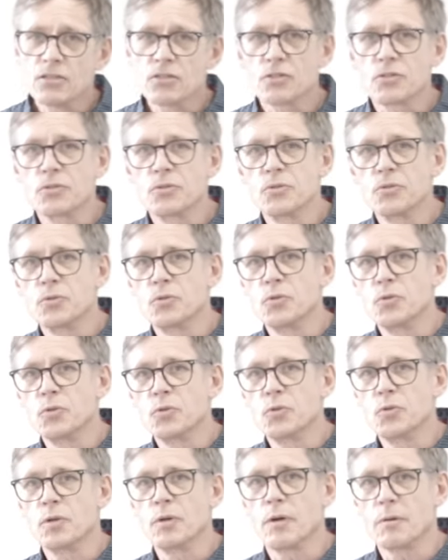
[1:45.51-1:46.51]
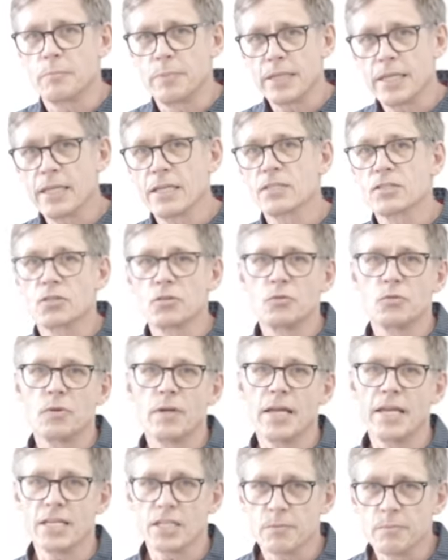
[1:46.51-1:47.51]
to
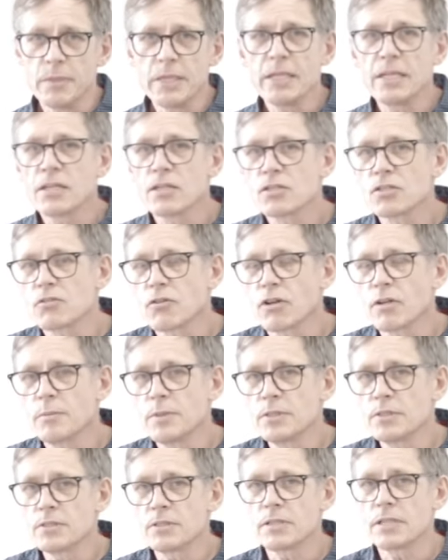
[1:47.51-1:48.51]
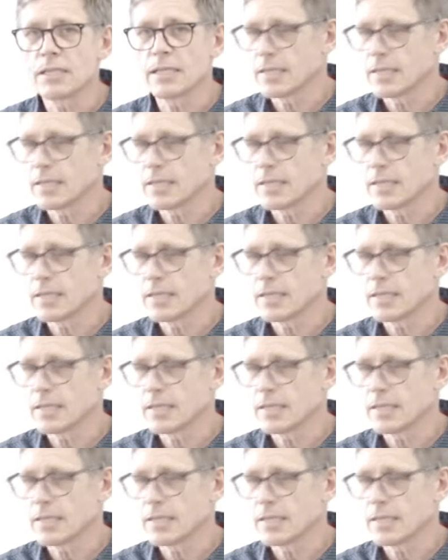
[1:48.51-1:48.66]
intermediate astronomers.